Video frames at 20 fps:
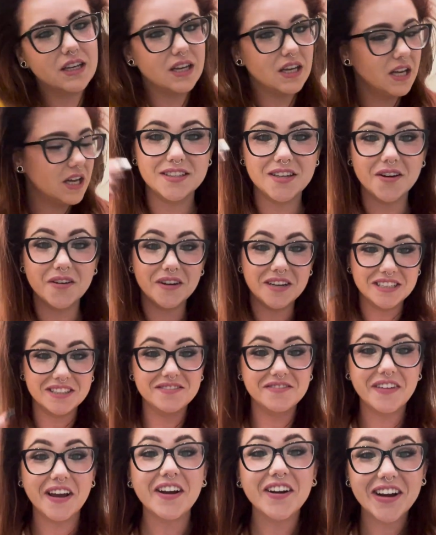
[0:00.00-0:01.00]
So it's
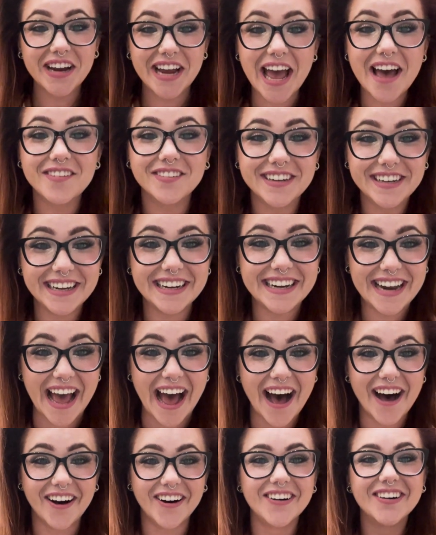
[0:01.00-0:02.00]
very evident
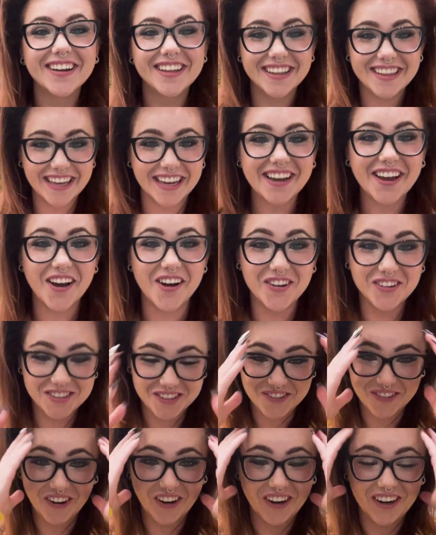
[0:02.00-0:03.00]
now that Coast
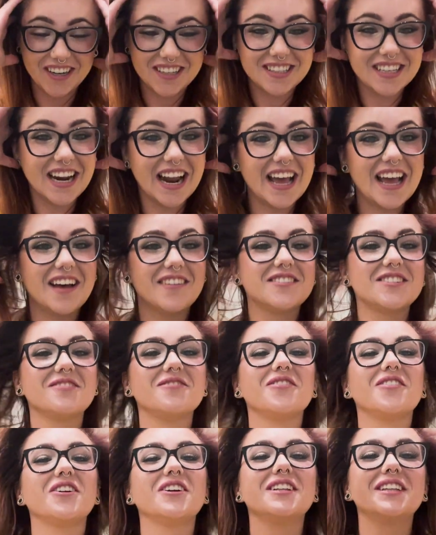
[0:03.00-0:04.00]
works and I have
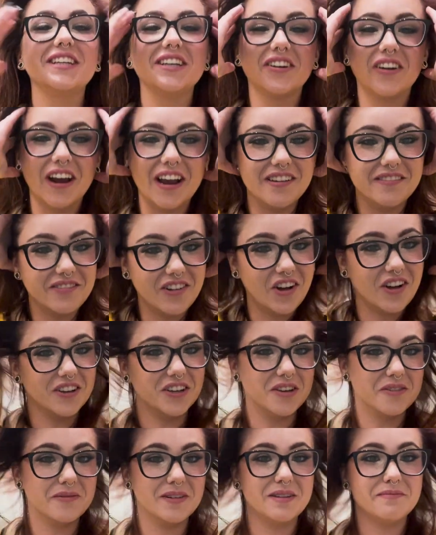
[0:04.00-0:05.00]
some really great
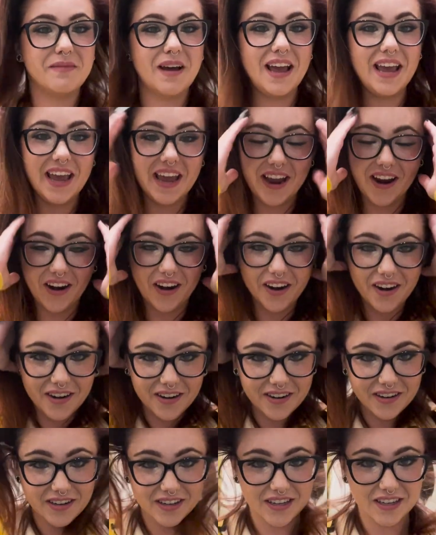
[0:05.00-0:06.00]
volume in my hair.
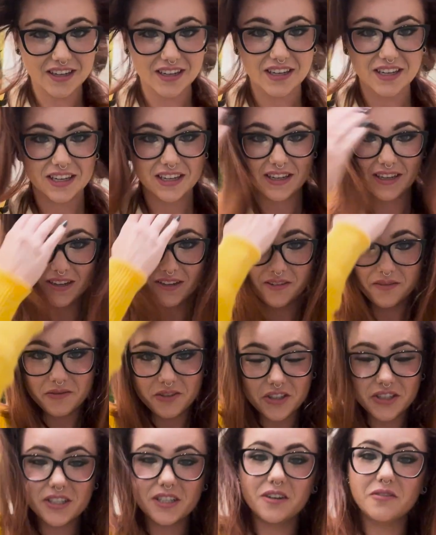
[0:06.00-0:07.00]
I'm
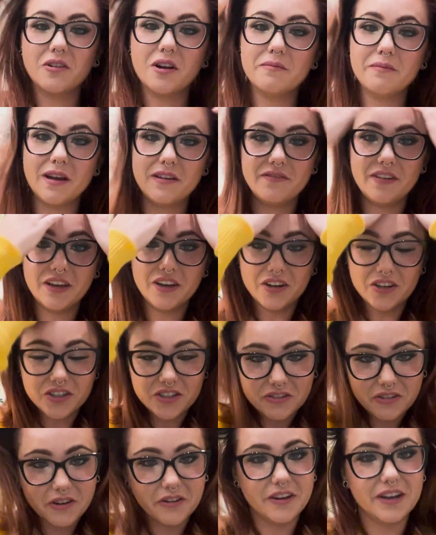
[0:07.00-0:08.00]
just gonna run my fingers
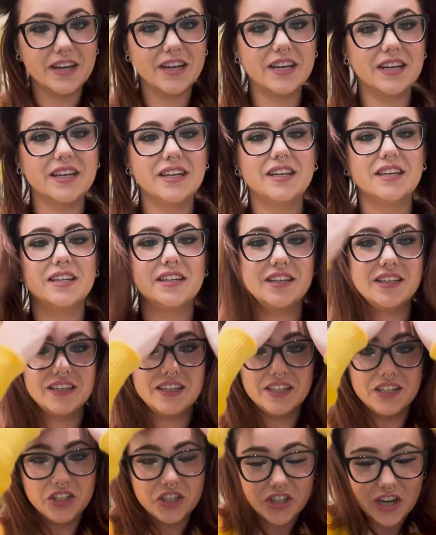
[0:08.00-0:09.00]
through it
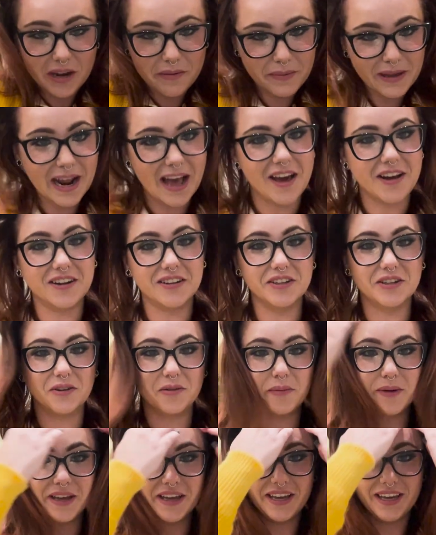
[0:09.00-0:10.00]
and shape it out a little
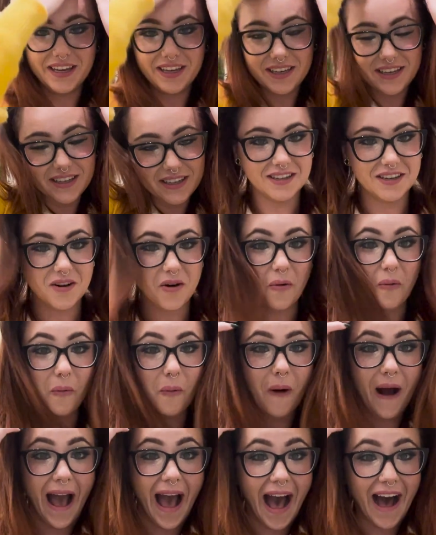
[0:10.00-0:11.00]
bit.
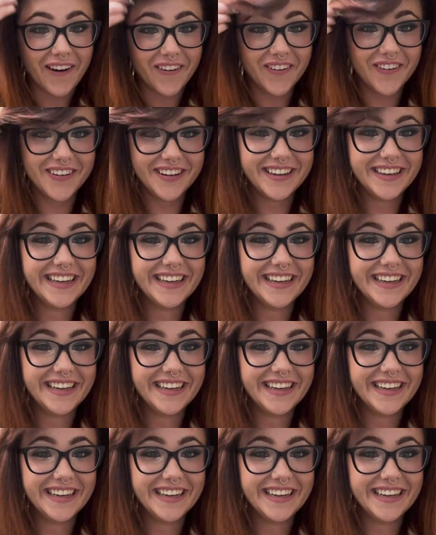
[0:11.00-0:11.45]
Wow.